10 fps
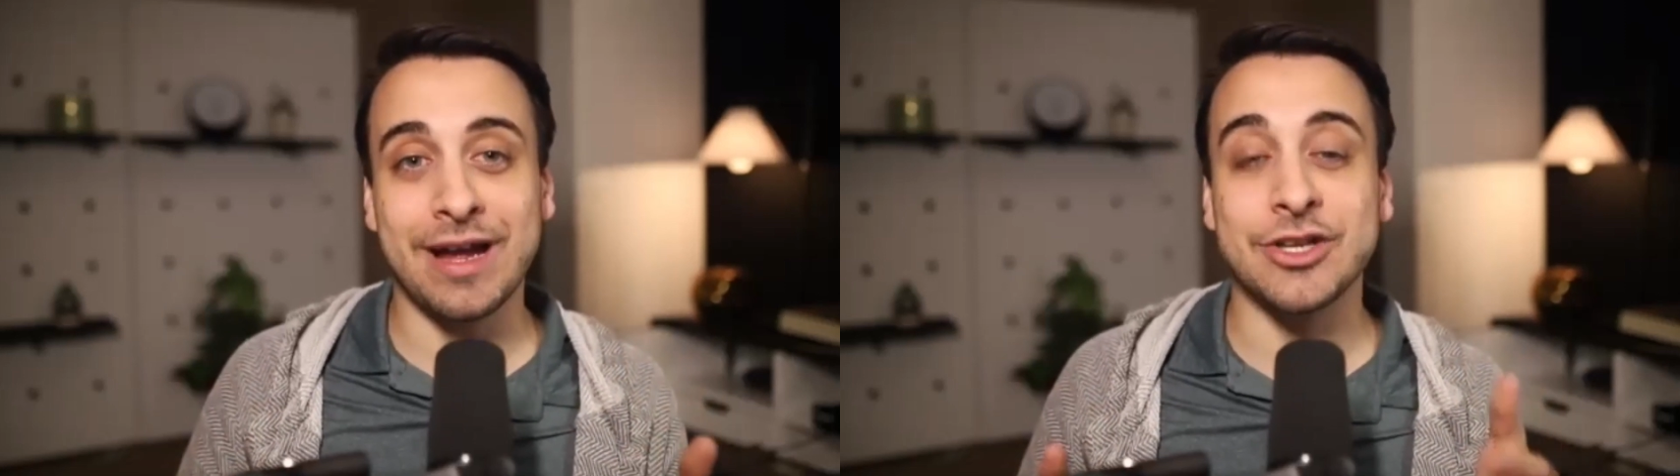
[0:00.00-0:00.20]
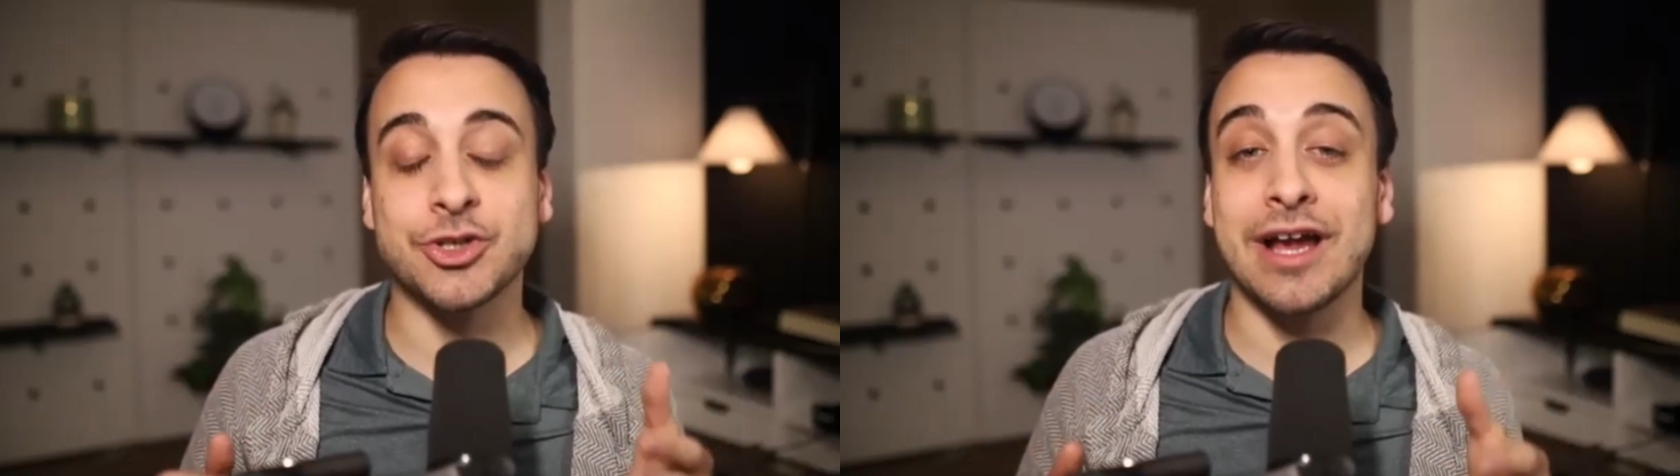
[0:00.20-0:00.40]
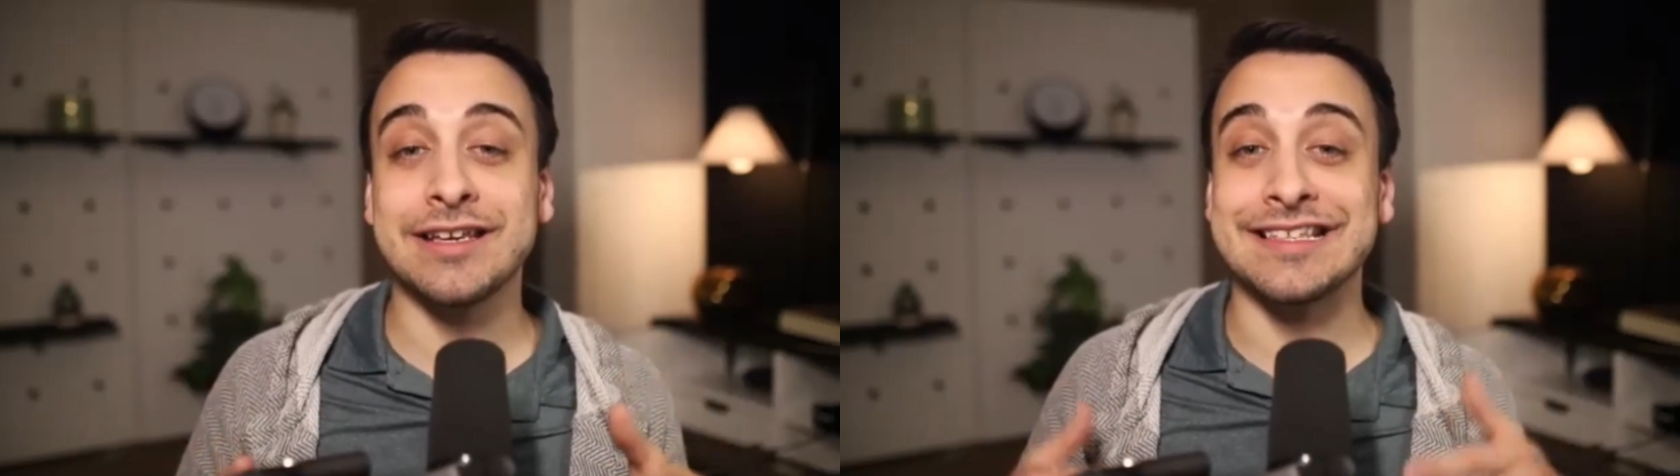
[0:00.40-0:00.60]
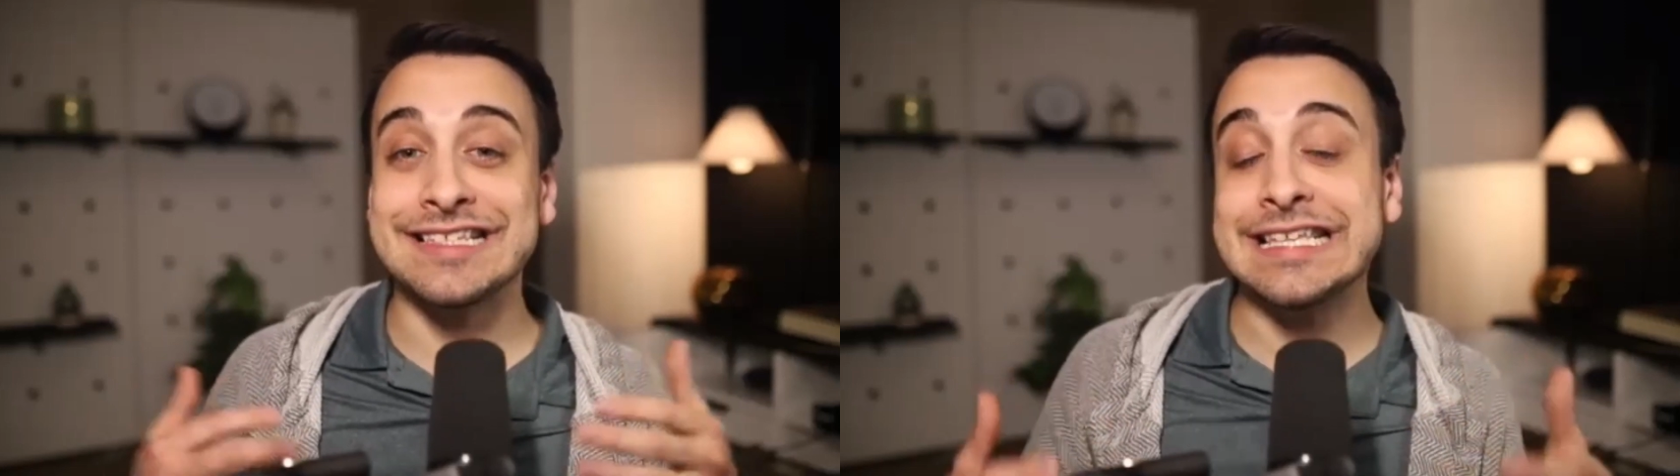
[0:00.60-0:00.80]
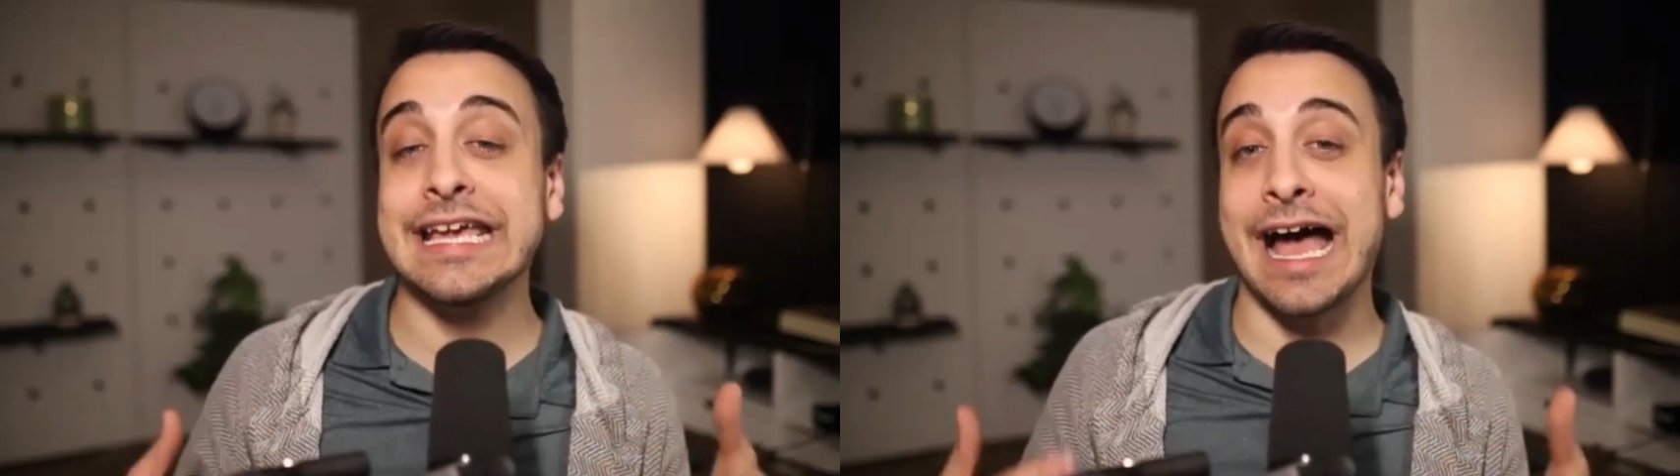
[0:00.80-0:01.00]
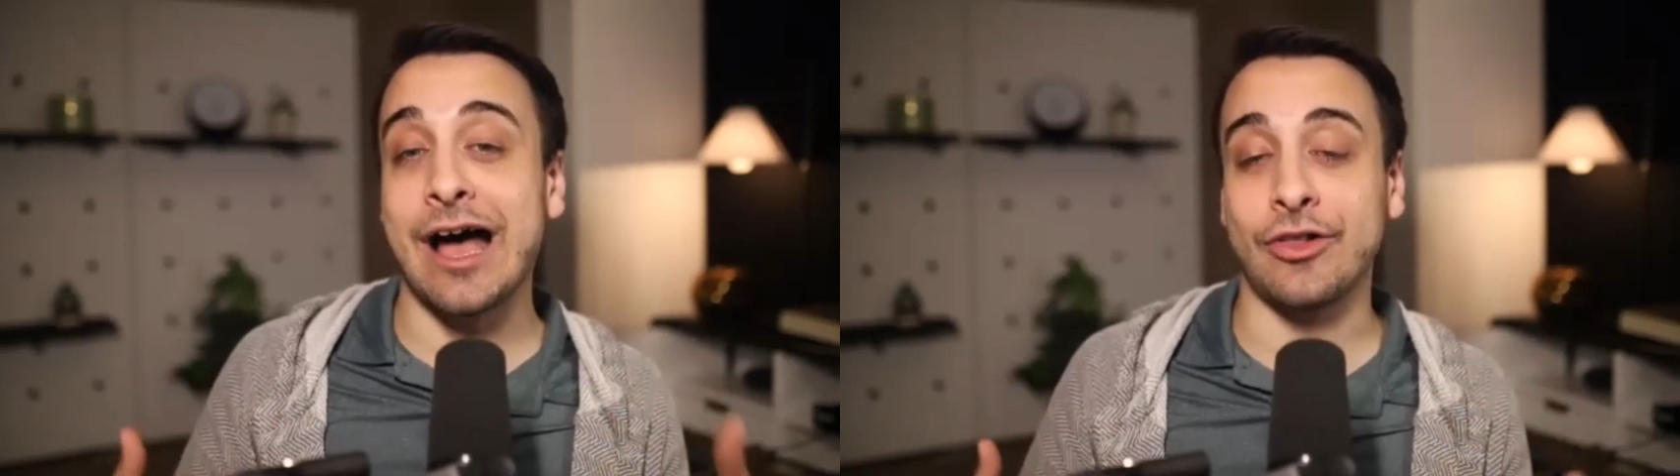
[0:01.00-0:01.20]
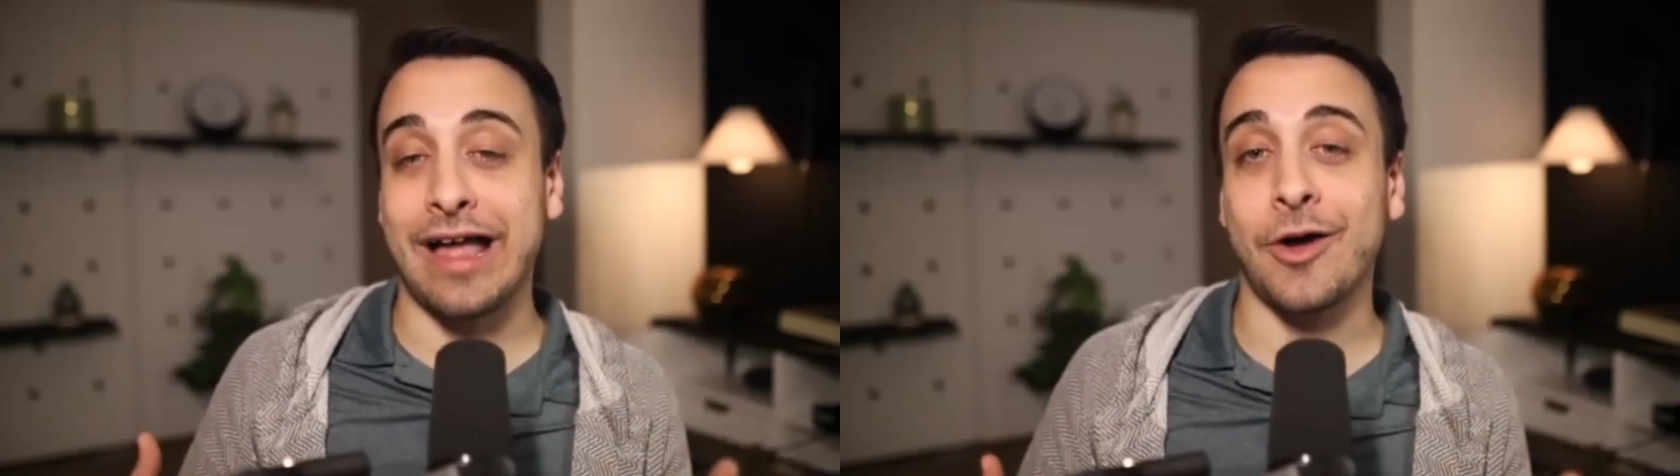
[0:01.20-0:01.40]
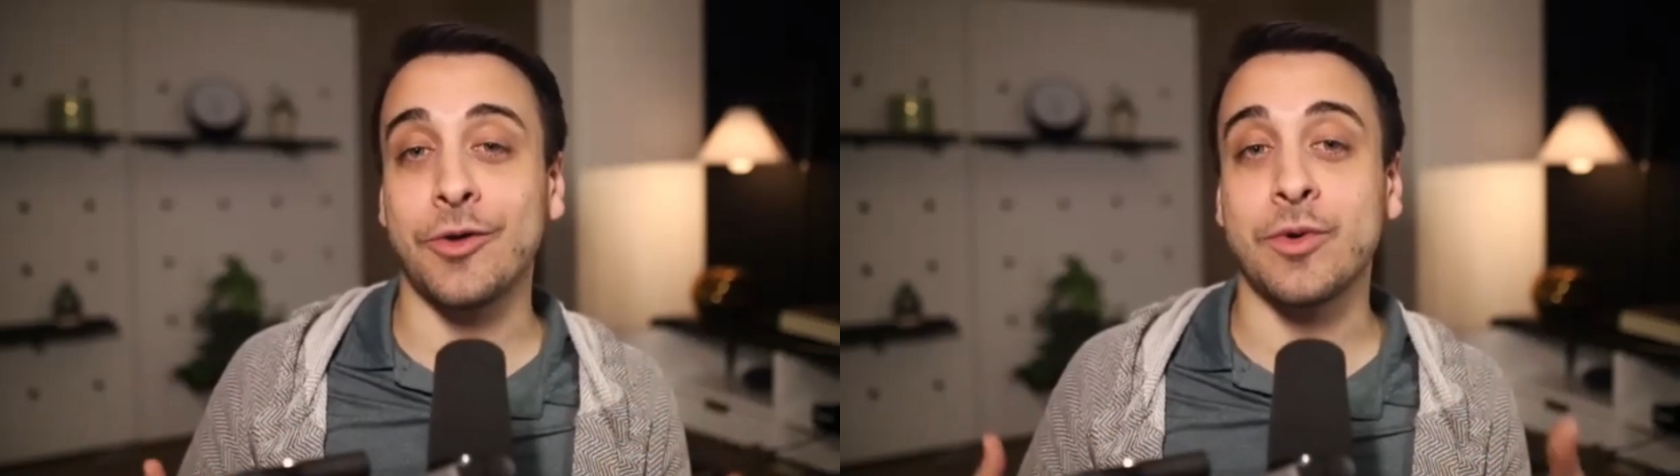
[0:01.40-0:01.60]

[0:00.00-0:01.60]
and trying to sing out loud